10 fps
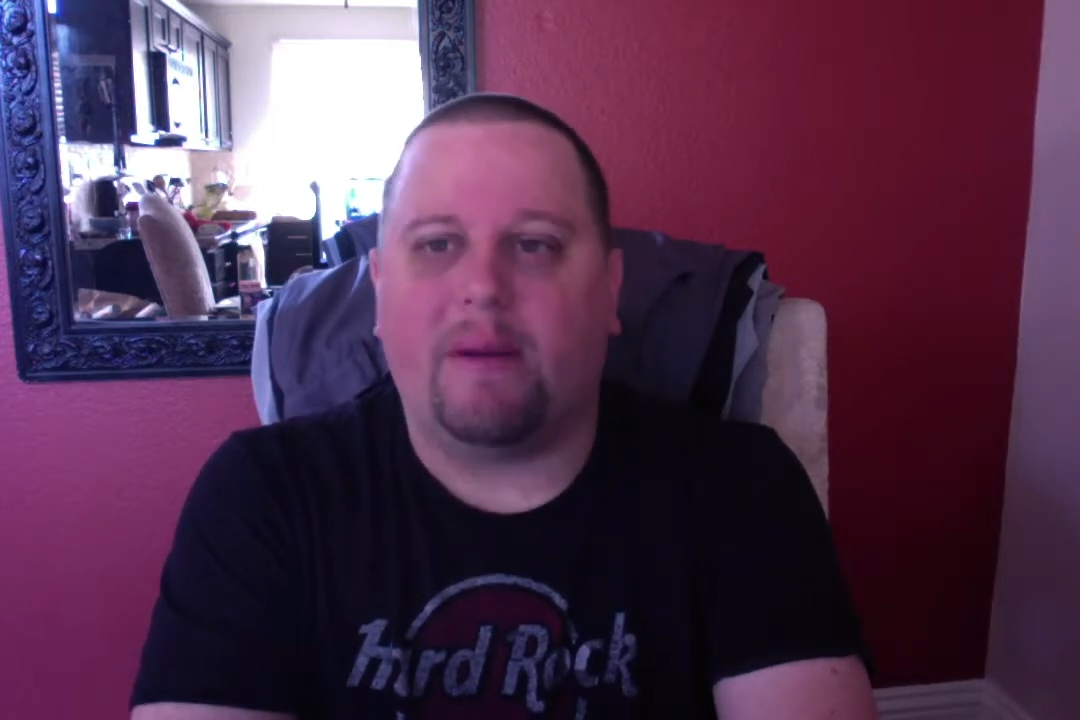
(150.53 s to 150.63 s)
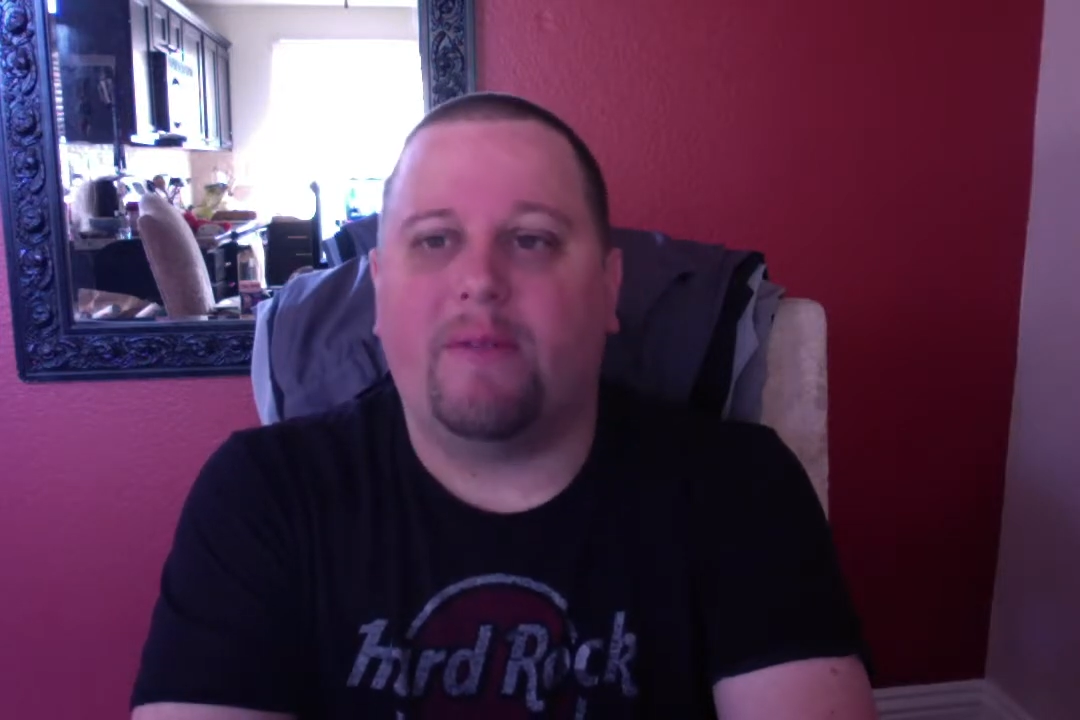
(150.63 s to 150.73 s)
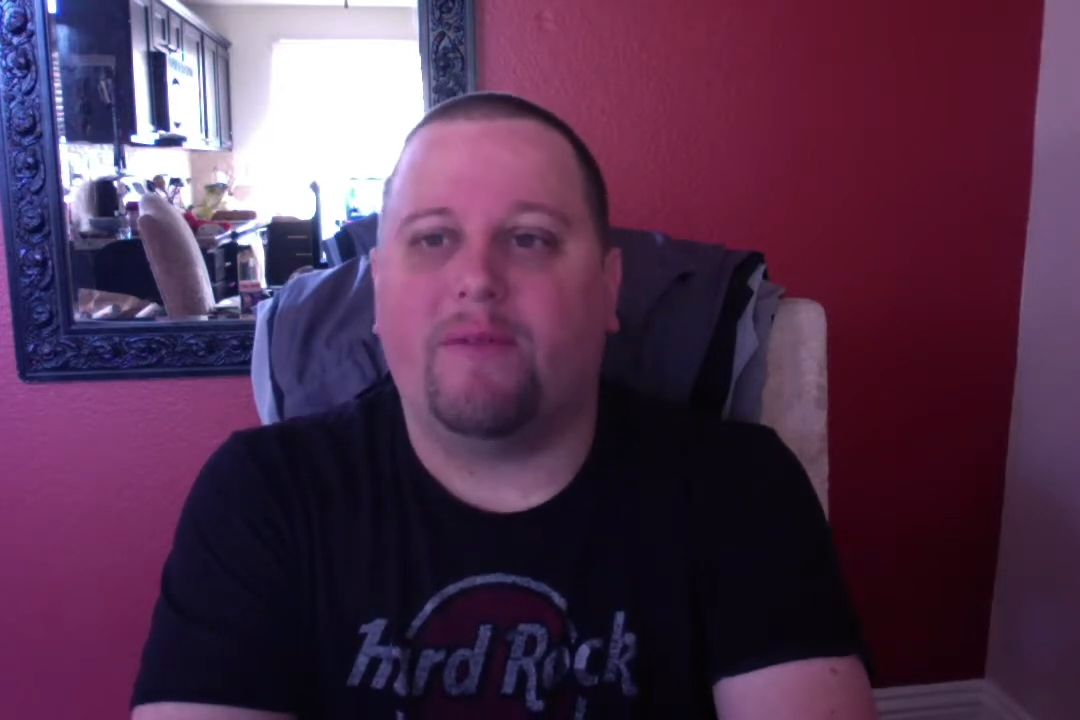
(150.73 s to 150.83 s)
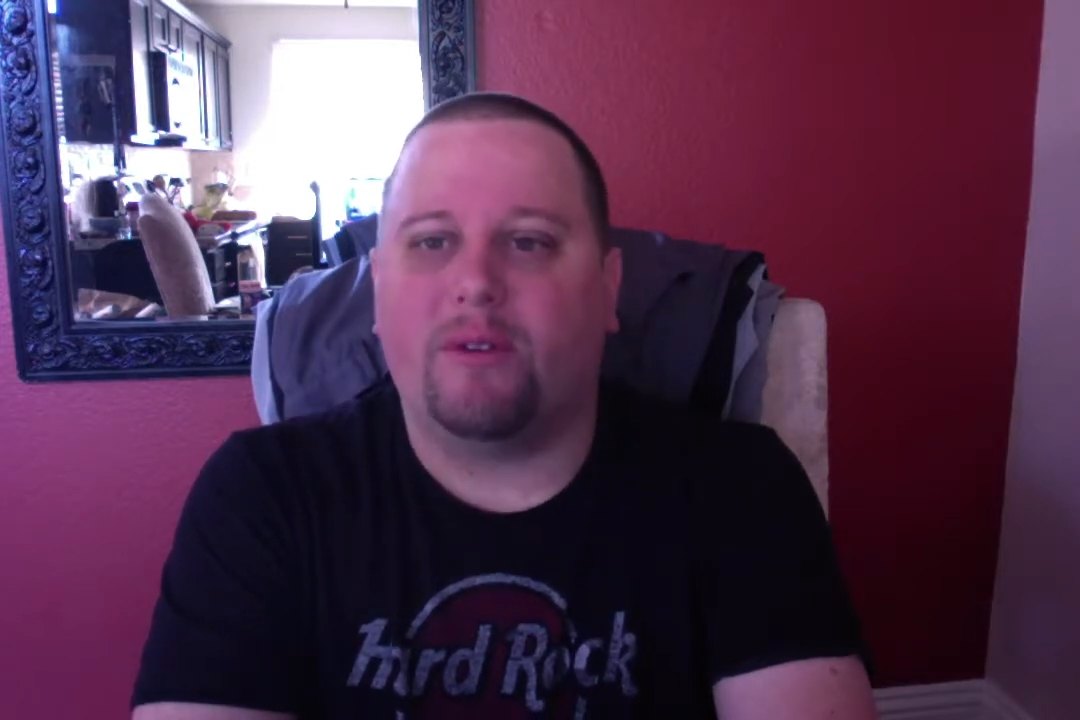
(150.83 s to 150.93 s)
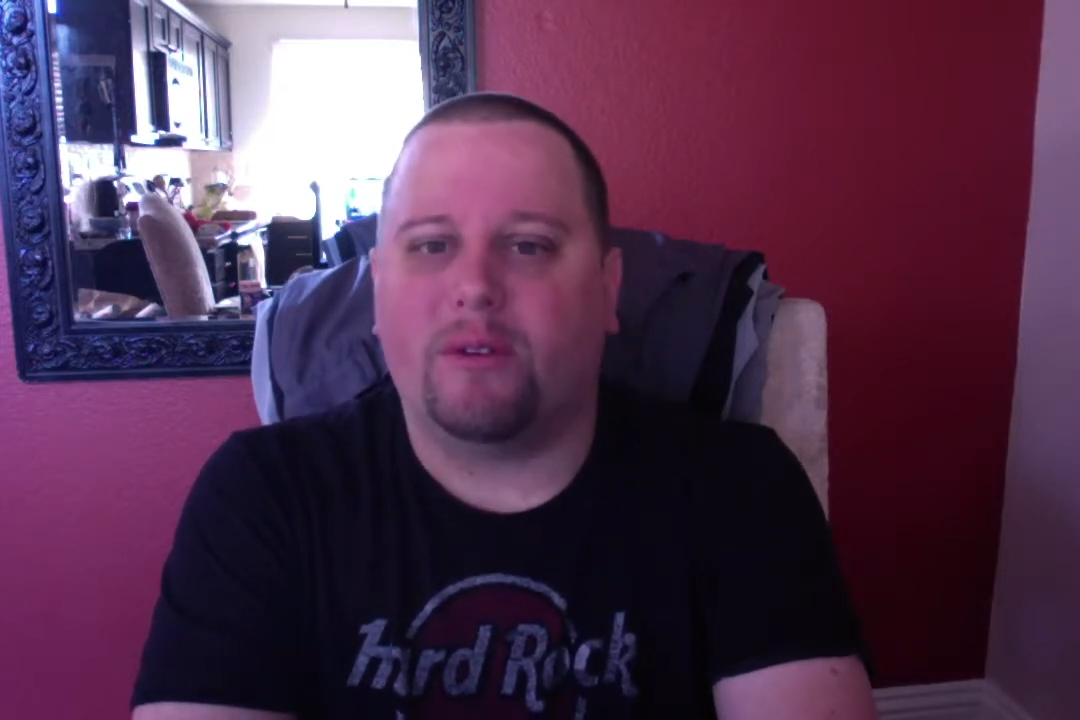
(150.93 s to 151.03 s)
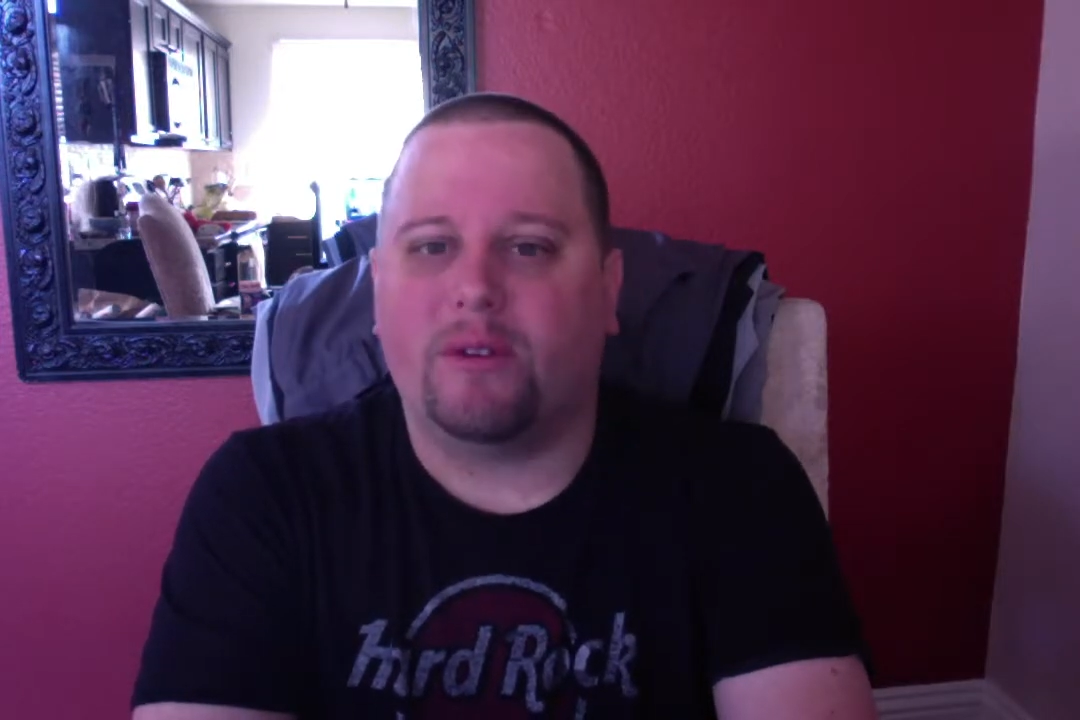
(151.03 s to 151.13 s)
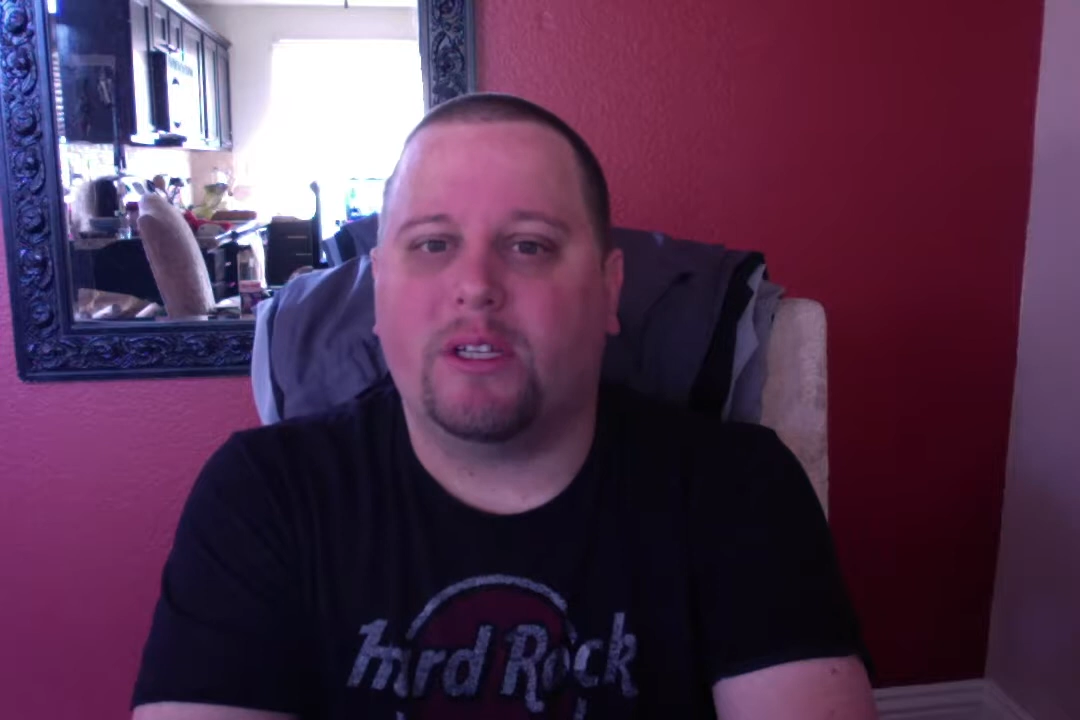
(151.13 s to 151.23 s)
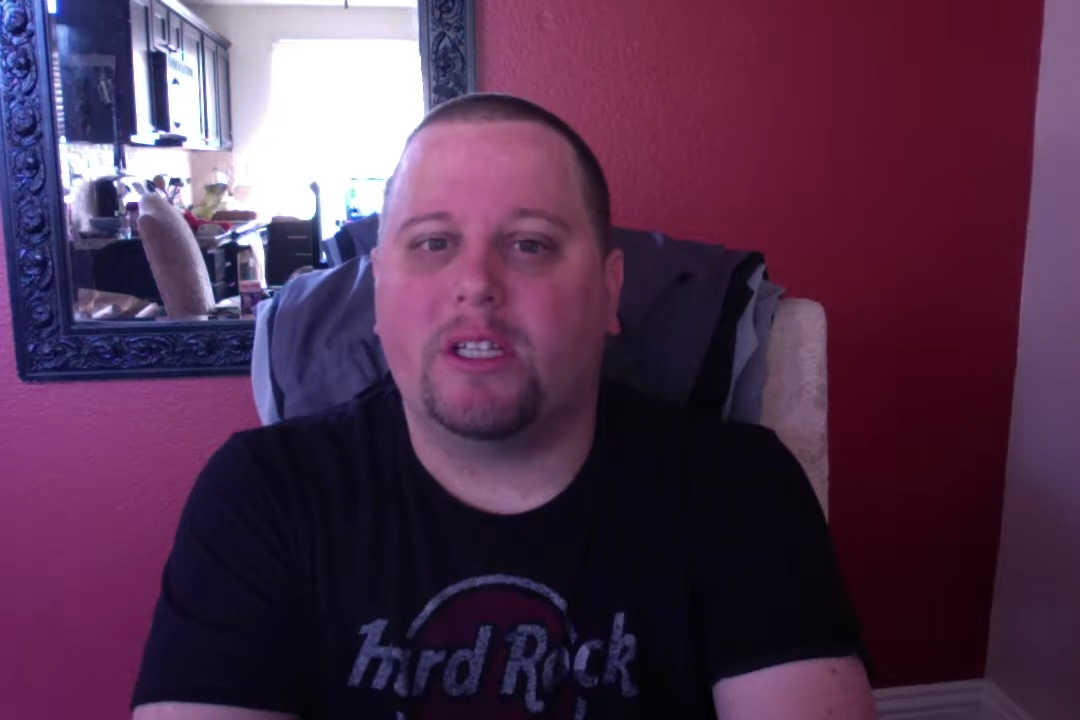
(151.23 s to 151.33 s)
my first